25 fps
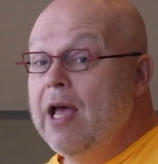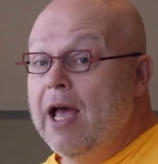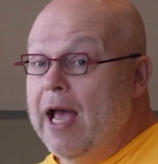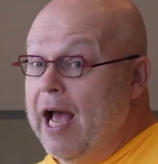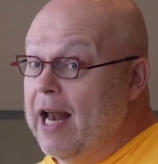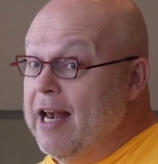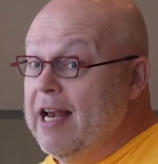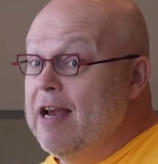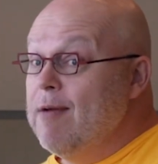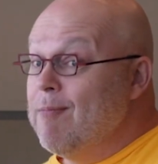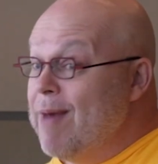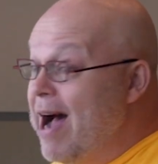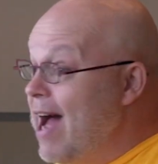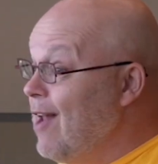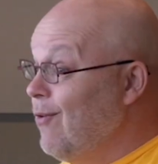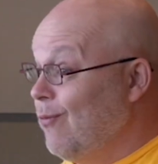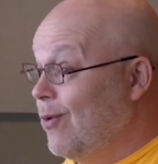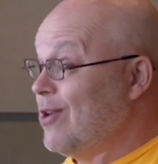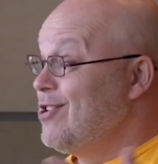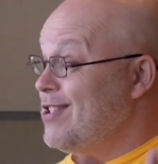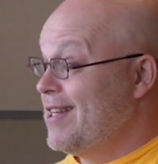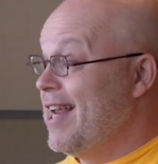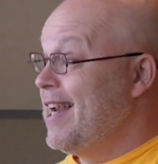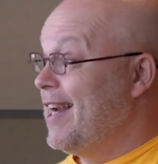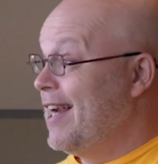And Iman
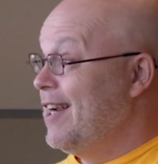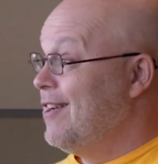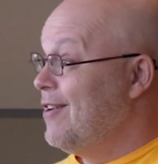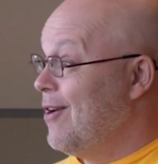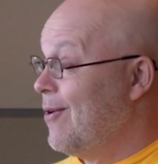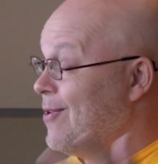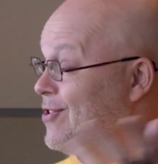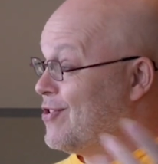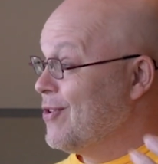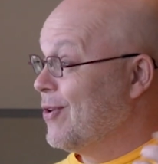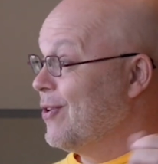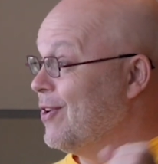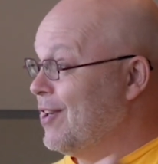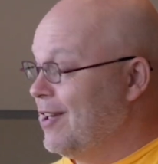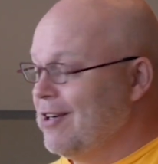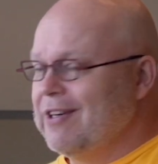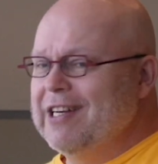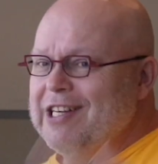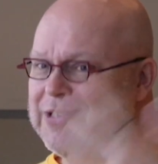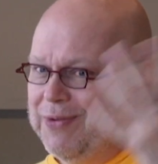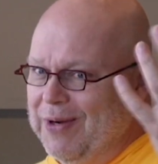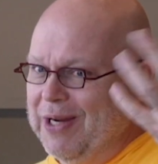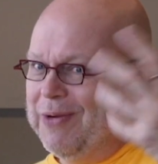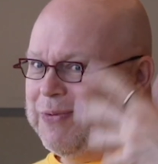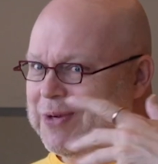was taking notes earlier.
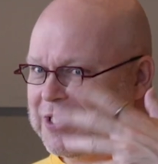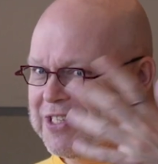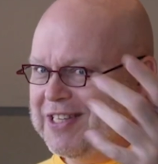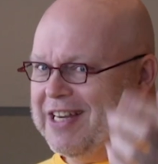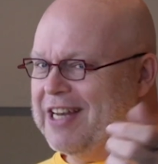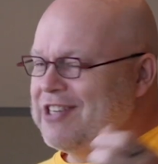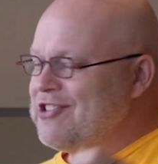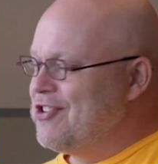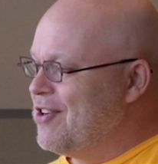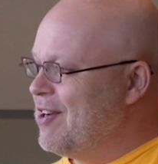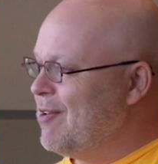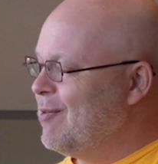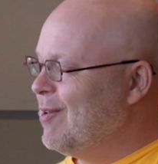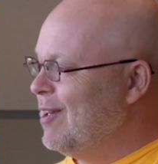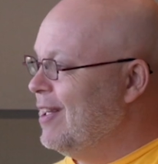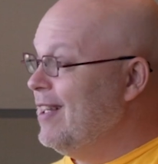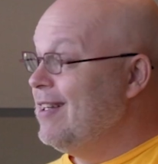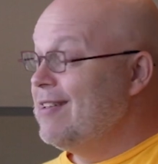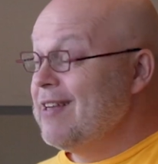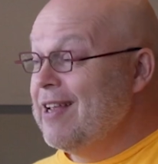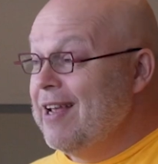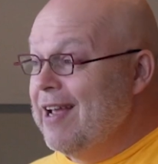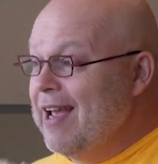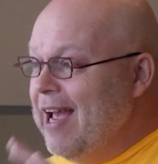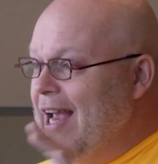He, he was the engineering
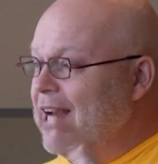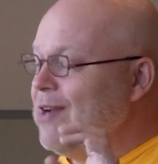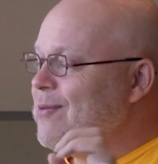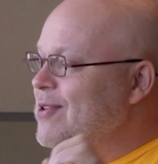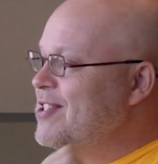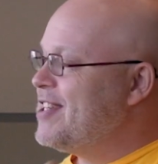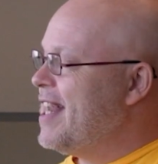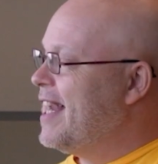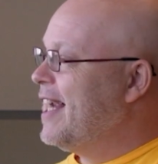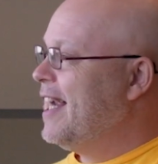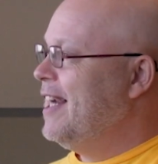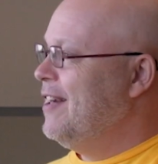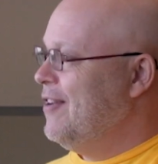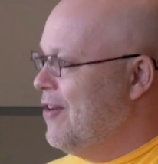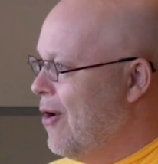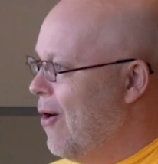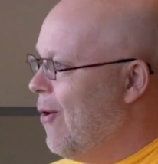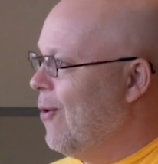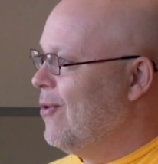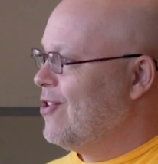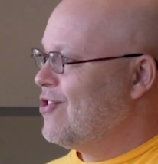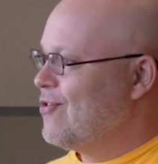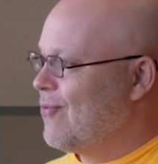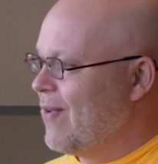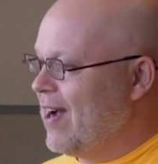lead. Yeah. He was taking
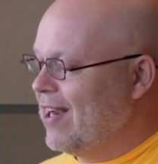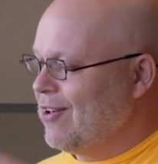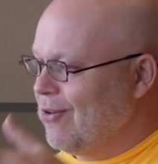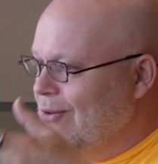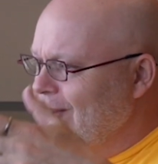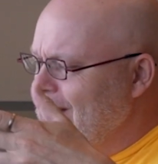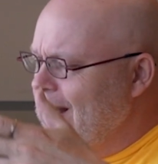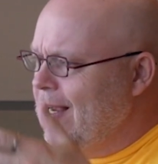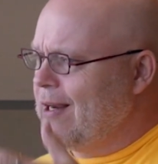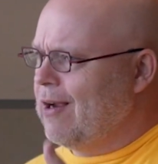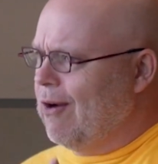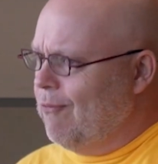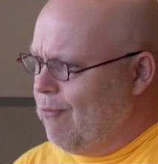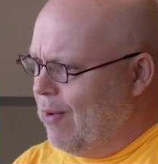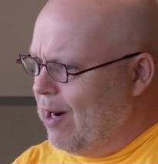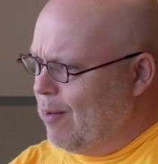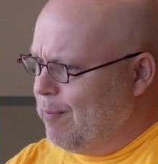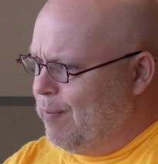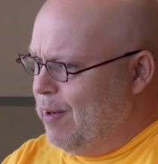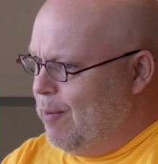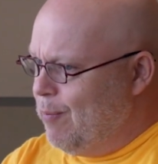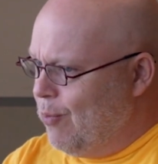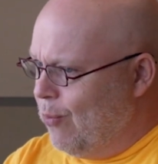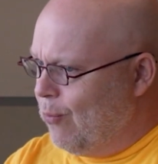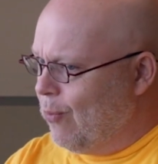notes, right, on like where
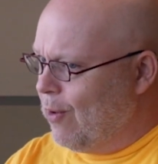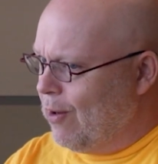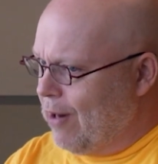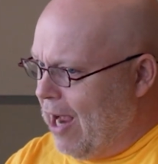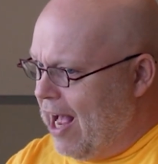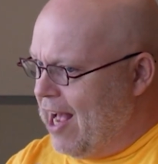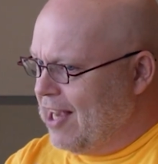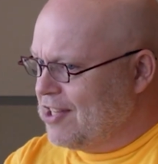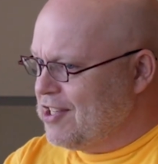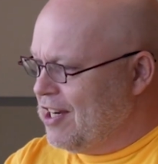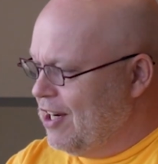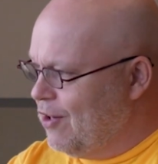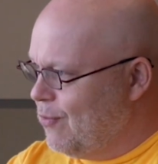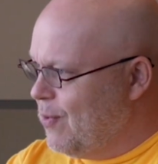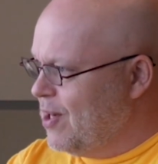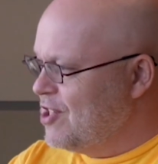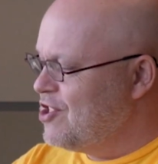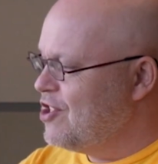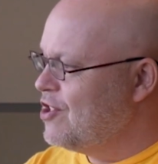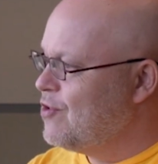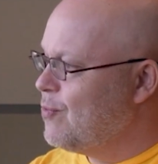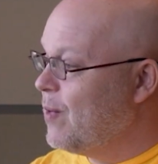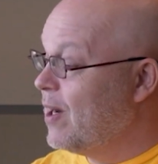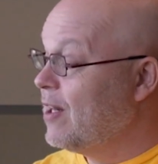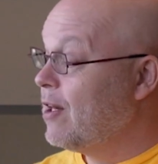people were asking
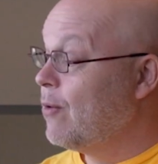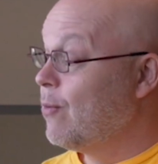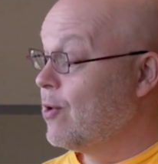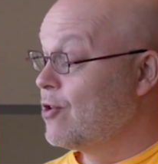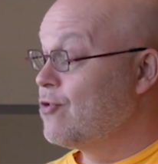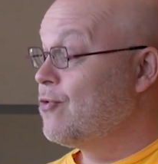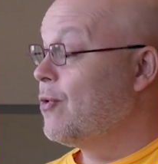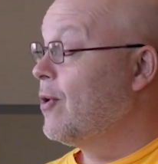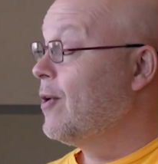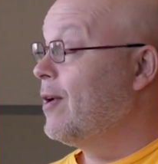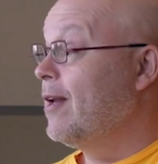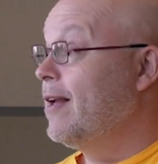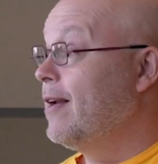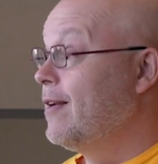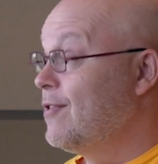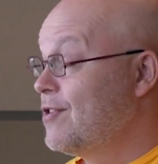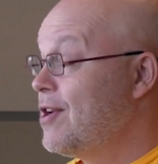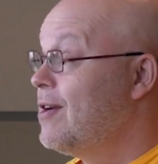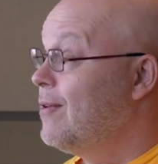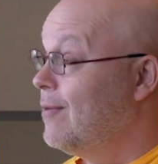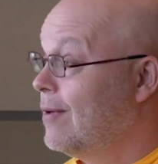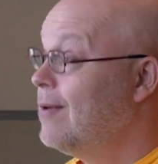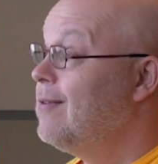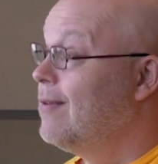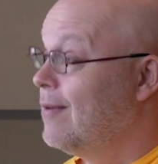questions, where they were struggling.
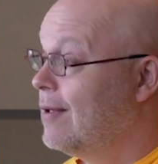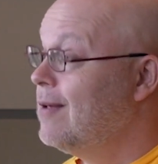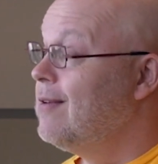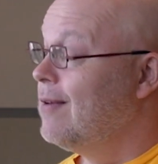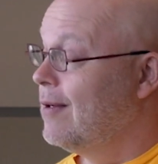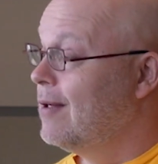So. Mm-hmm.